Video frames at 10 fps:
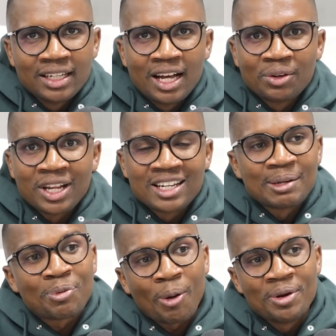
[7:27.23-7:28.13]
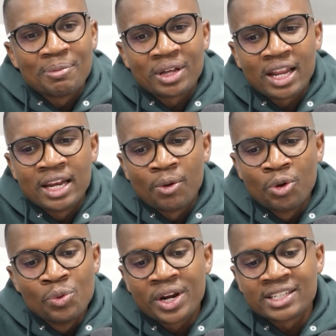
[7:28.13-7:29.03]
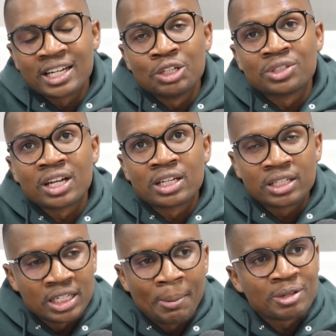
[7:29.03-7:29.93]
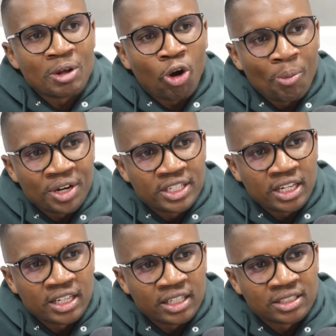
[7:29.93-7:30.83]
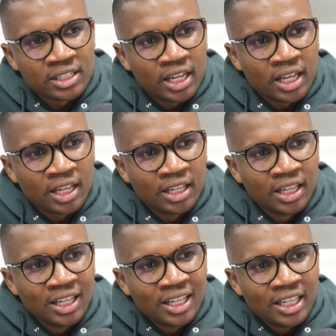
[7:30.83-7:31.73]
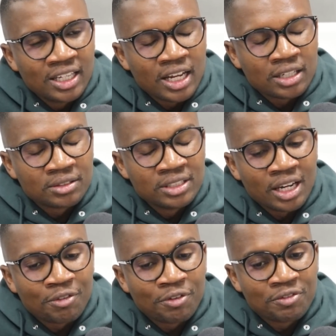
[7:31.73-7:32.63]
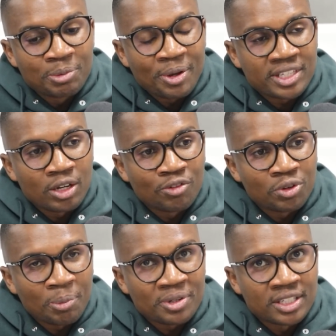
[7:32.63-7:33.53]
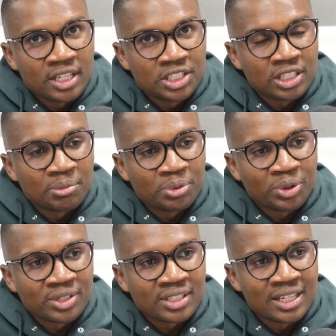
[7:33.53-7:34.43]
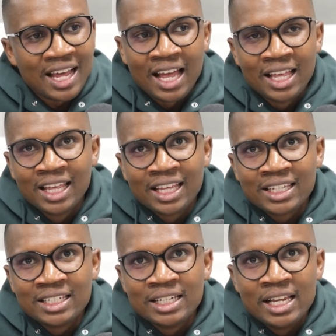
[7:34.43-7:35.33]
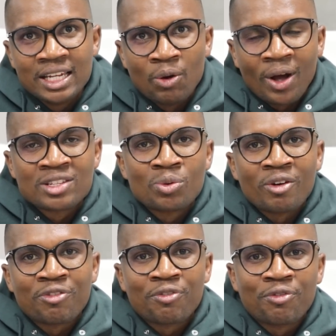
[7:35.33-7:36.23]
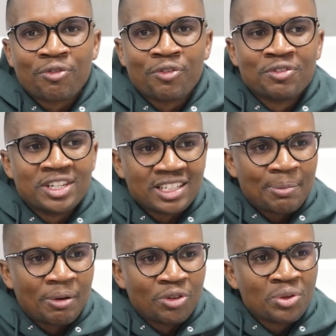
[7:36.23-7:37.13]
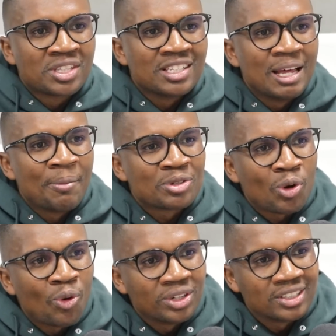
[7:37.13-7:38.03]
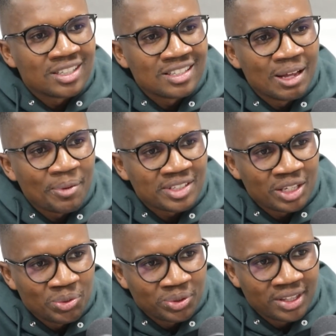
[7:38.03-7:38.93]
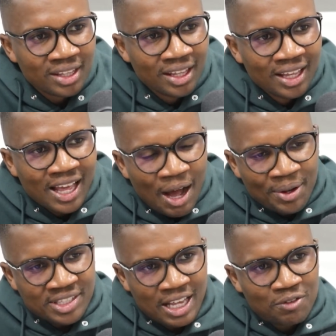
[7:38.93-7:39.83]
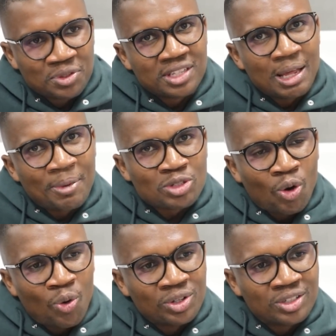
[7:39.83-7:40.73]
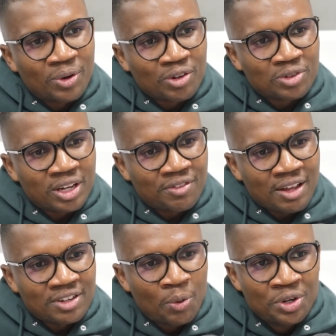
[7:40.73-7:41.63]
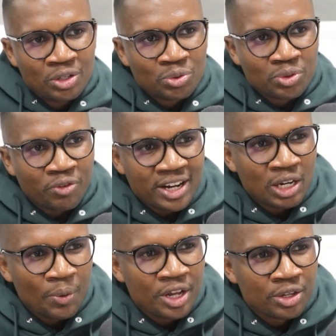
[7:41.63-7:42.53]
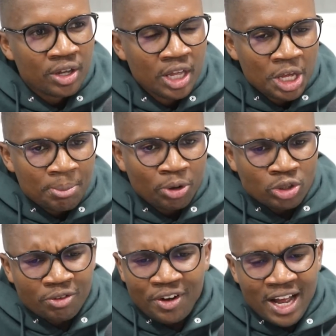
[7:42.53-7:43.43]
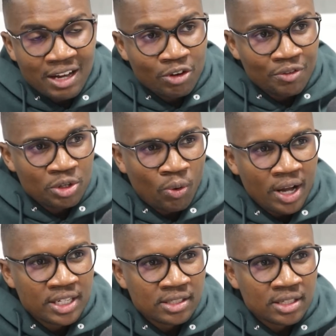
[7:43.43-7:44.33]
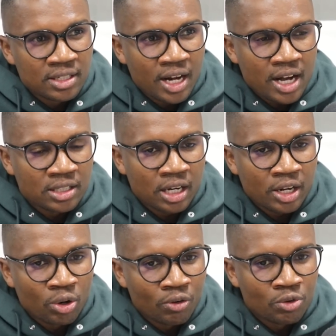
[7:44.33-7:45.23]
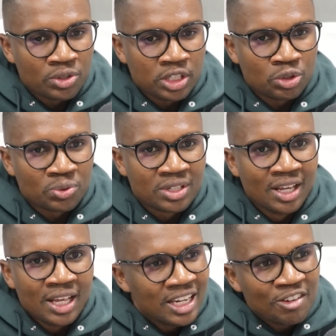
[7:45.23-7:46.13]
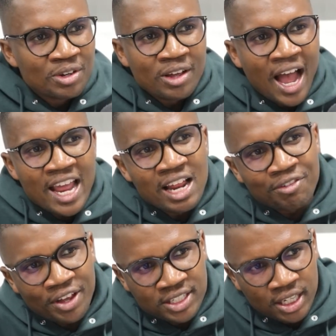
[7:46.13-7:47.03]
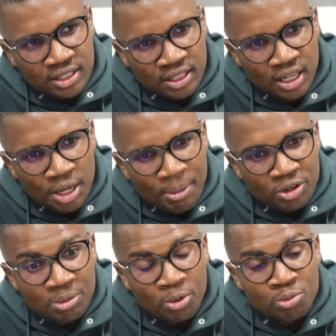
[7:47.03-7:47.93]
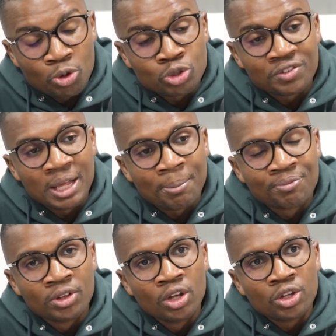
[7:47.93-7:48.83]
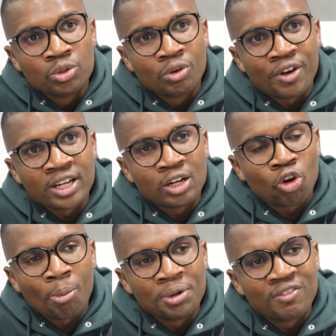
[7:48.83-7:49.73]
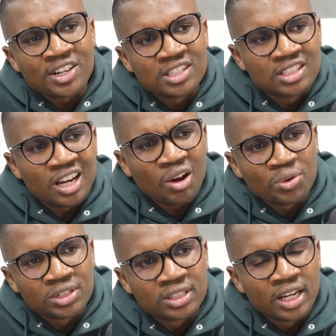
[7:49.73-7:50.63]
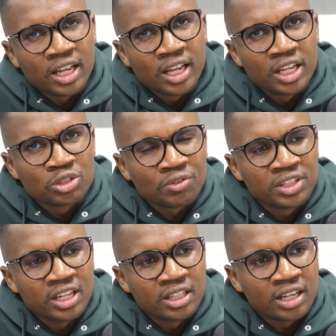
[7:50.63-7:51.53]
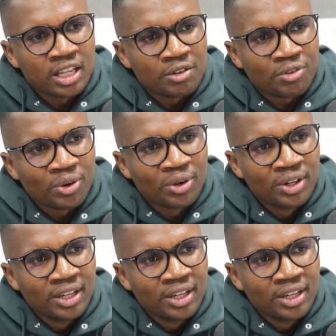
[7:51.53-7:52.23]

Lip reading: Now that is a problem. And when we raise that issue, that they must be accommodated in that 50% of your representation, because the ones who are 50 and above, they don't see them as old. They see them as the youth. Ourselves, we see them as old, one of 35. Now we need to find a way, because of high level of inequalities in this country and all of those issues. They're highly affected. But most of them, you'll find that the complete varsity around age of 33, 34.